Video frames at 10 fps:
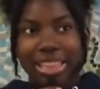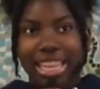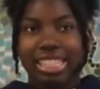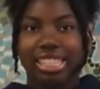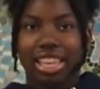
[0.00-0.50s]

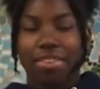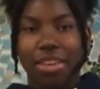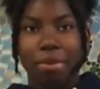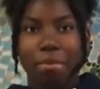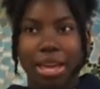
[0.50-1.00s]

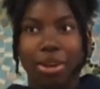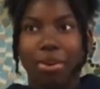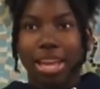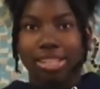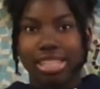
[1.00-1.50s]
Thanksgiving by
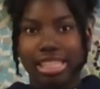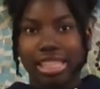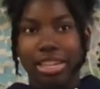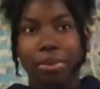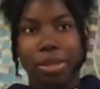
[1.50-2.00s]
going out to
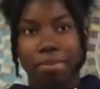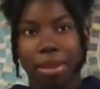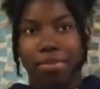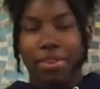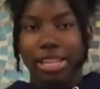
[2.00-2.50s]
dinner with
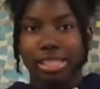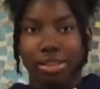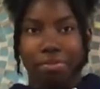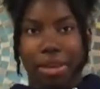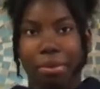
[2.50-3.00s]
my friends
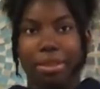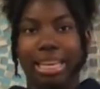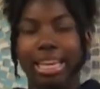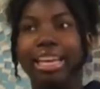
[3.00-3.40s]
and family.